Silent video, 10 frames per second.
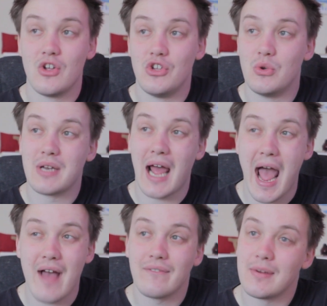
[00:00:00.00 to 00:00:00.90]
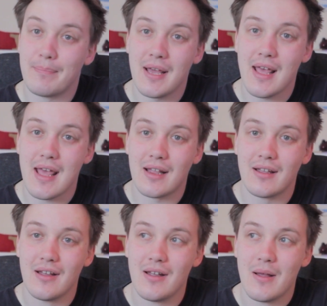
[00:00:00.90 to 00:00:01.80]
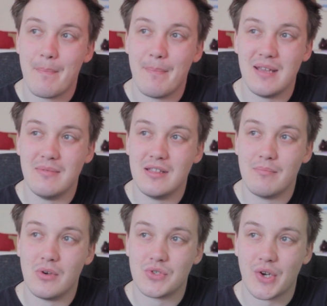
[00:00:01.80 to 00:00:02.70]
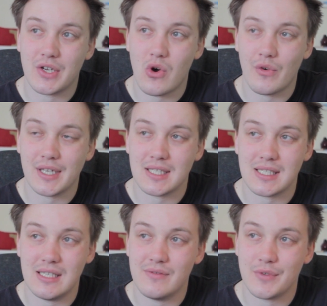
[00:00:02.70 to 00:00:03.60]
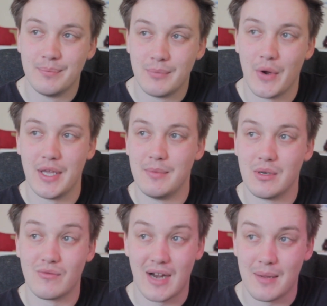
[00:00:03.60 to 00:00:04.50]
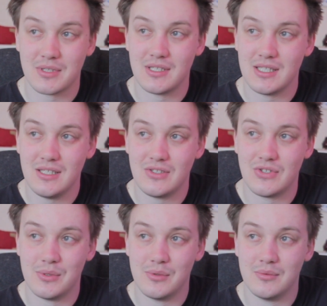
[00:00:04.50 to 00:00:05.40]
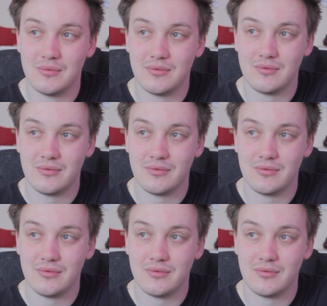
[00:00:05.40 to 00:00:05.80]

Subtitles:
You would have to pick maybe the most iconic scene from Bohemian Rhapsody to